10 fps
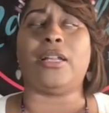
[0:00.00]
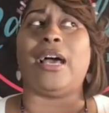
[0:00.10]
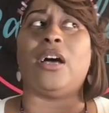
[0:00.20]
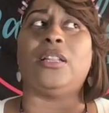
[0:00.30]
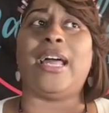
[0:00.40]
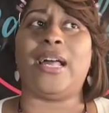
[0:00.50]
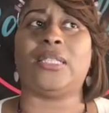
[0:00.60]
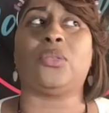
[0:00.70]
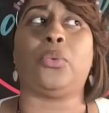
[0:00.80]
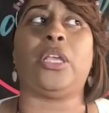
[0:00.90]
Now,
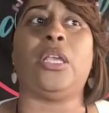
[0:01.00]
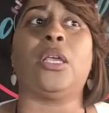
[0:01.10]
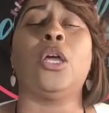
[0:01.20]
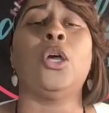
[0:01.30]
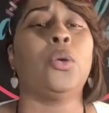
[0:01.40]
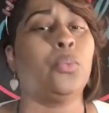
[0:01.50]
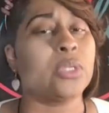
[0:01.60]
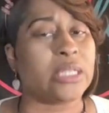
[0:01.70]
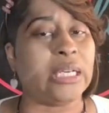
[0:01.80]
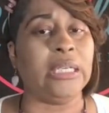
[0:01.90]
last week
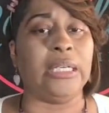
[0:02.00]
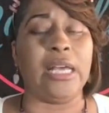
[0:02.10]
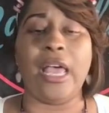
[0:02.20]
was good.